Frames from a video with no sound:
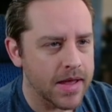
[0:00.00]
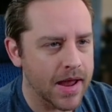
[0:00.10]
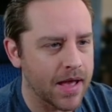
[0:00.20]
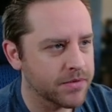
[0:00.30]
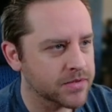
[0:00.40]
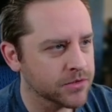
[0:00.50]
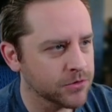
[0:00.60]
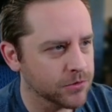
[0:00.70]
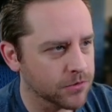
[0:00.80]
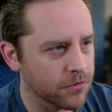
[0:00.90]
And these
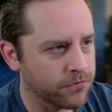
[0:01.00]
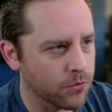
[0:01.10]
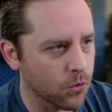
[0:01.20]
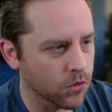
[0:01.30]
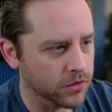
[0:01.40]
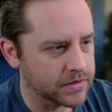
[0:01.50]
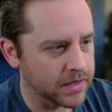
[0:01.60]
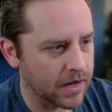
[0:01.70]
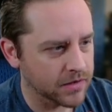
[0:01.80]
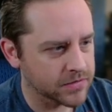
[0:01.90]
little four
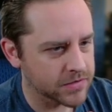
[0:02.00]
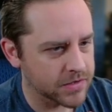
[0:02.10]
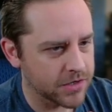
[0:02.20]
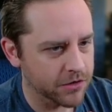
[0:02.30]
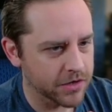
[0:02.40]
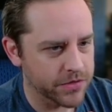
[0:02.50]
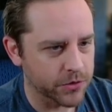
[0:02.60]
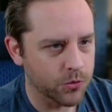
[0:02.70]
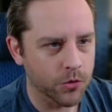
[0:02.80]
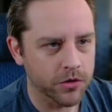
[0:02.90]
dots here in the
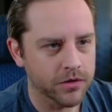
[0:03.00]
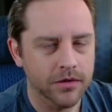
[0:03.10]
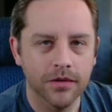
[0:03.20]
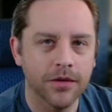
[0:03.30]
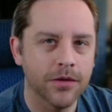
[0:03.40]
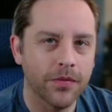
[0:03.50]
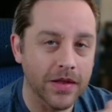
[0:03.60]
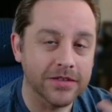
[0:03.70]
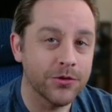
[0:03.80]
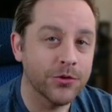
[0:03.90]
corner,
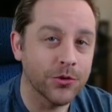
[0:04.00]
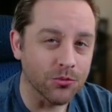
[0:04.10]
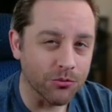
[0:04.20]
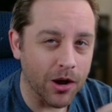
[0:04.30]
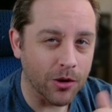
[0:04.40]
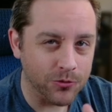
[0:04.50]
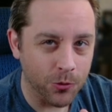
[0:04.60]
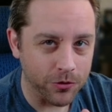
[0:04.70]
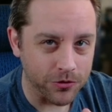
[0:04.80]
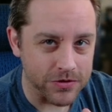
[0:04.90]
that's how you can round
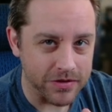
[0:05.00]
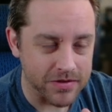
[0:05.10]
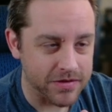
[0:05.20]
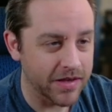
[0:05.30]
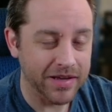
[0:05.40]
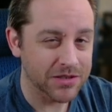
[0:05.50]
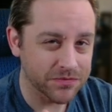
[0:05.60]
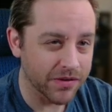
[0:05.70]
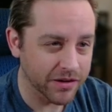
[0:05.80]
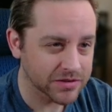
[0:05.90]
corners in this thing. It's
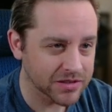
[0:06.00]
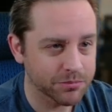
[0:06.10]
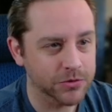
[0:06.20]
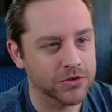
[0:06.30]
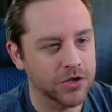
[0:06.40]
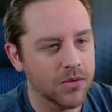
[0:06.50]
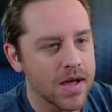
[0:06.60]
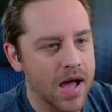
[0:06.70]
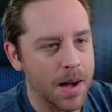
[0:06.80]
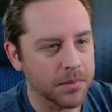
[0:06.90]
very simple. So
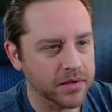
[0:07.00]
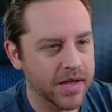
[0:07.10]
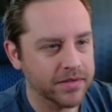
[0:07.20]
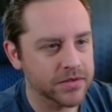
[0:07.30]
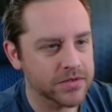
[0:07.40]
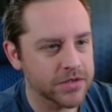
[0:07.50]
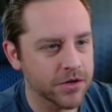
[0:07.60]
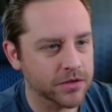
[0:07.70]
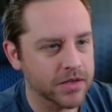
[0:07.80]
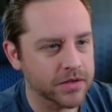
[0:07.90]
I'm gonna take this
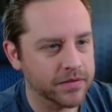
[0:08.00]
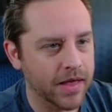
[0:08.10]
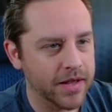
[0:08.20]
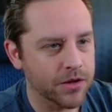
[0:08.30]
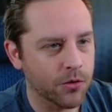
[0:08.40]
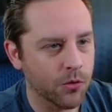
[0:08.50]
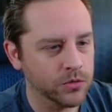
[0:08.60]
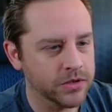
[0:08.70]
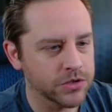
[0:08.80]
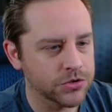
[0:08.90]
here, click that and
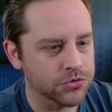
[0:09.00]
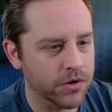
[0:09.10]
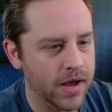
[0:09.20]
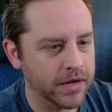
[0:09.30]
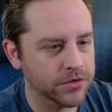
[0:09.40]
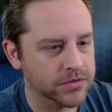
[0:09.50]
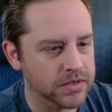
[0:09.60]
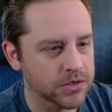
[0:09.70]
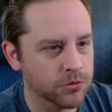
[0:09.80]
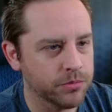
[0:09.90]
hold it and drag just a
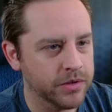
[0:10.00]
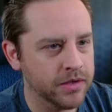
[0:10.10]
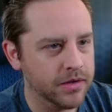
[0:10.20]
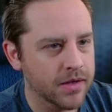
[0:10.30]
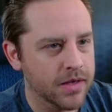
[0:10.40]
little bit.